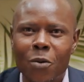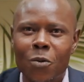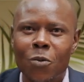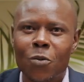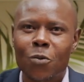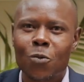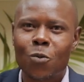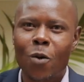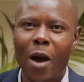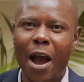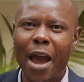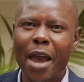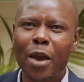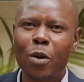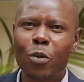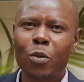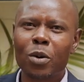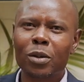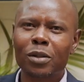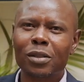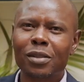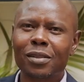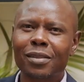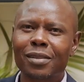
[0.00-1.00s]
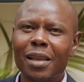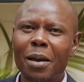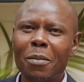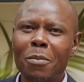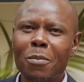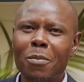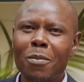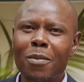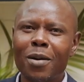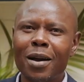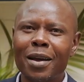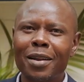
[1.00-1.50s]
Why will
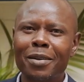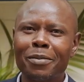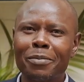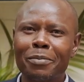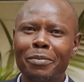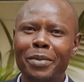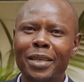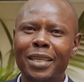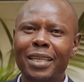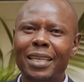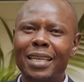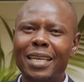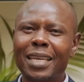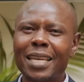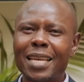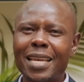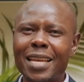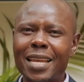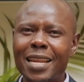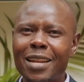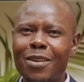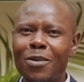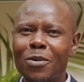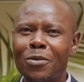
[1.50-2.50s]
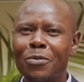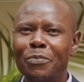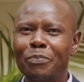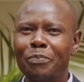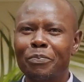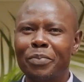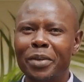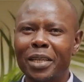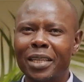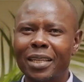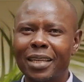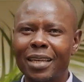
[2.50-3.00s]
someone be keen on
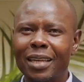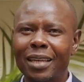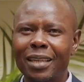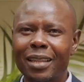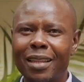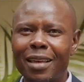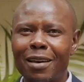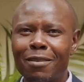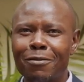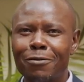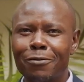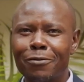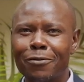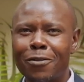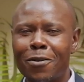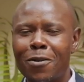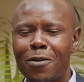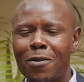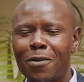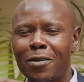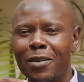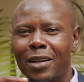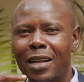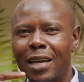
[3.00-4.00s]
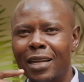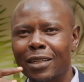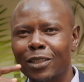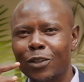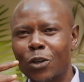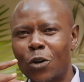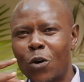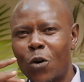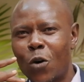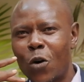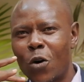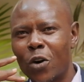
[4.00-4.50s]
picking their phone and
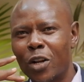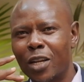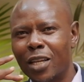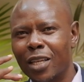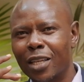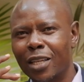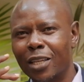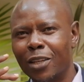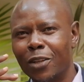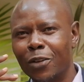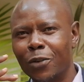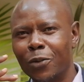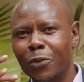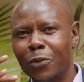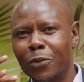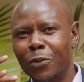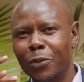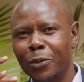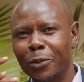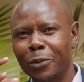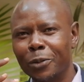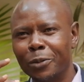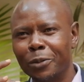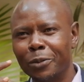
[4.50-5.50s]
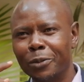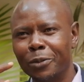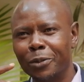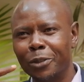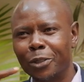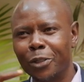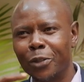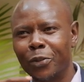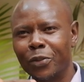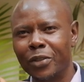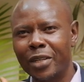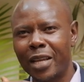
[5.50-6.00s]
calling you
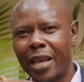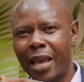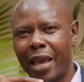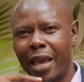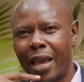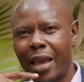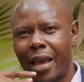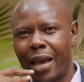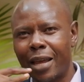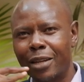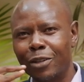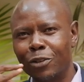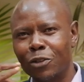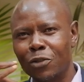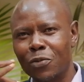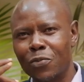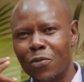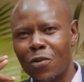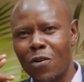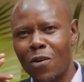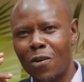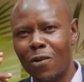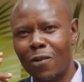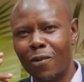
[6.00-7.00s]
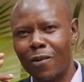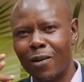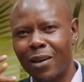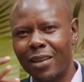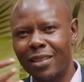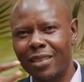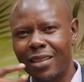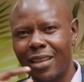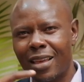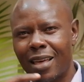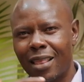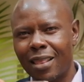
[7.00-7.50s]
today and tomorrow
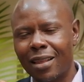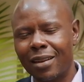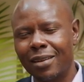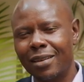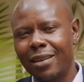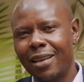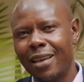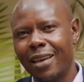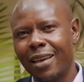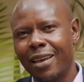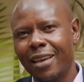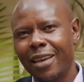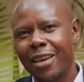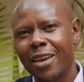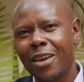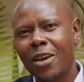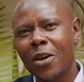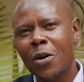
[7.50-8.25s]
and the other day?